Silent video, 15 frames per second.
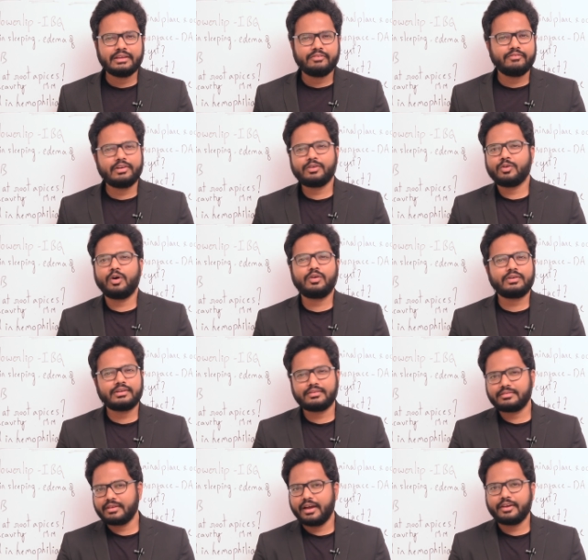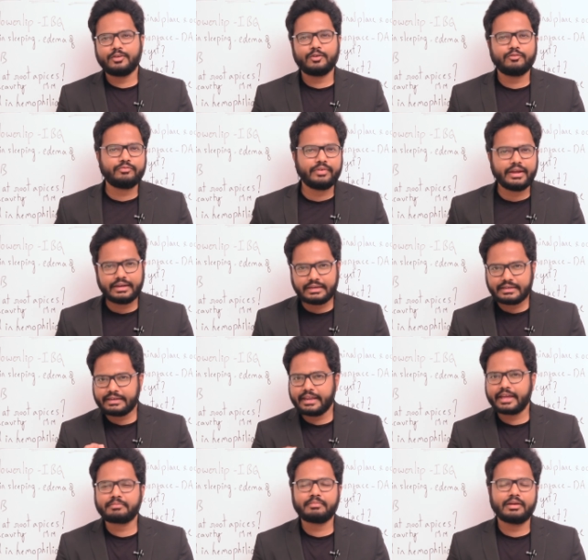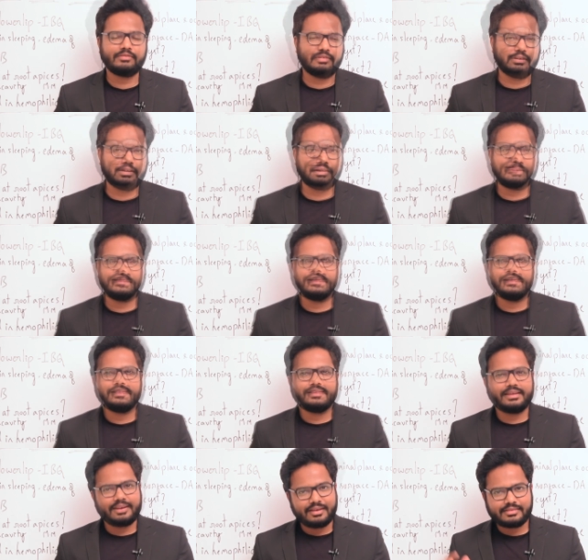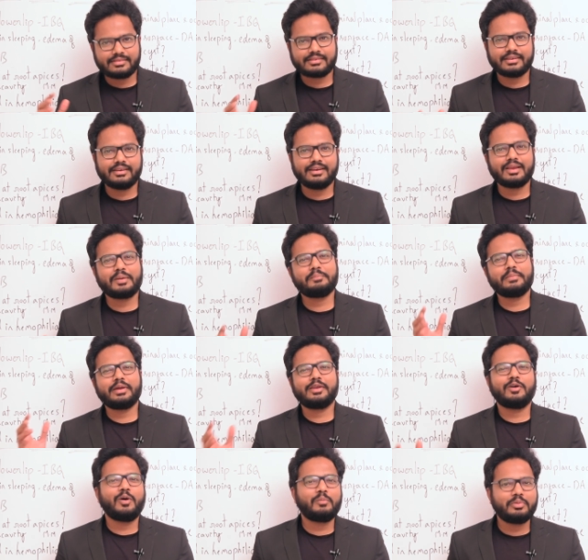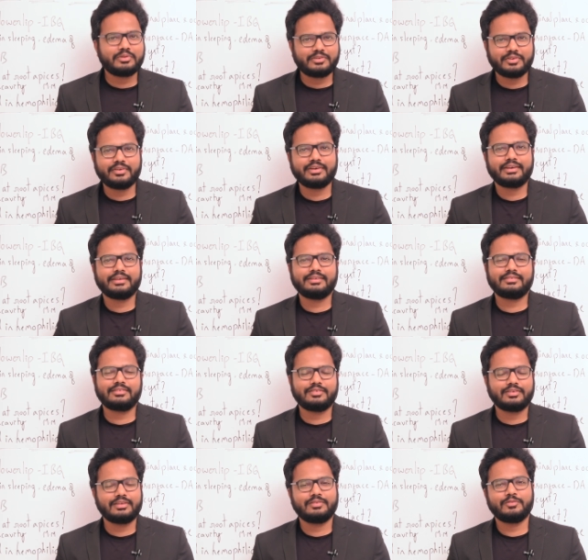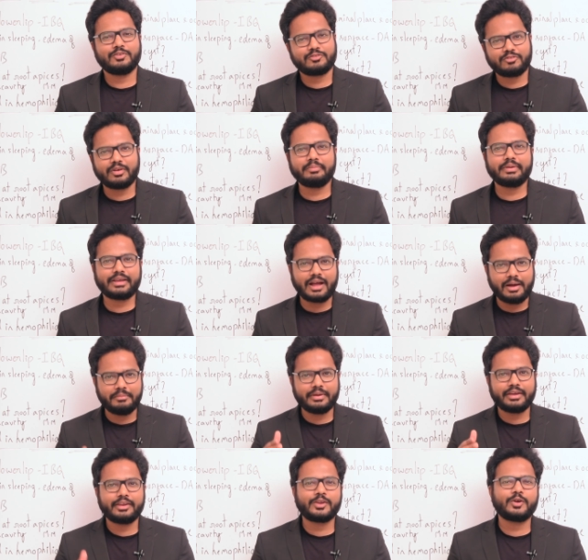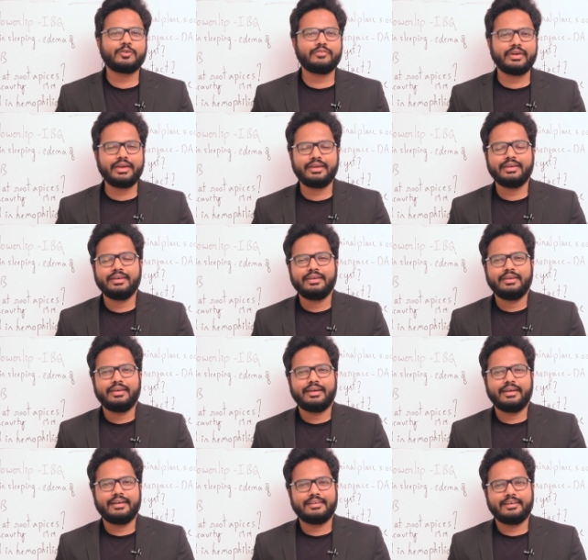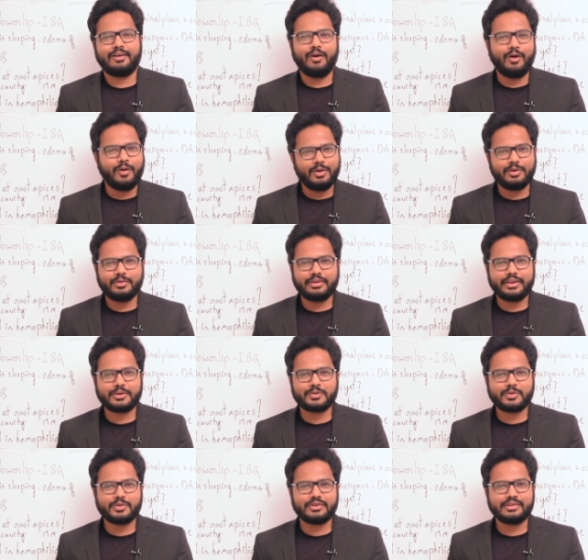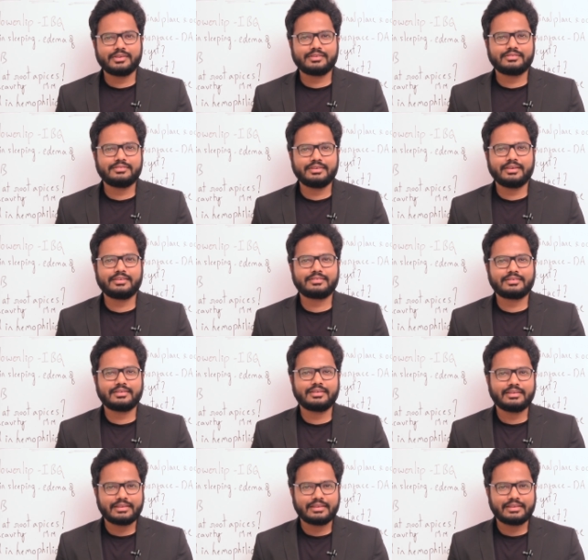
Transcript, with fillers: will not decide your fate take my word there are still many opportunities which will be coming in your way and all you need to do is just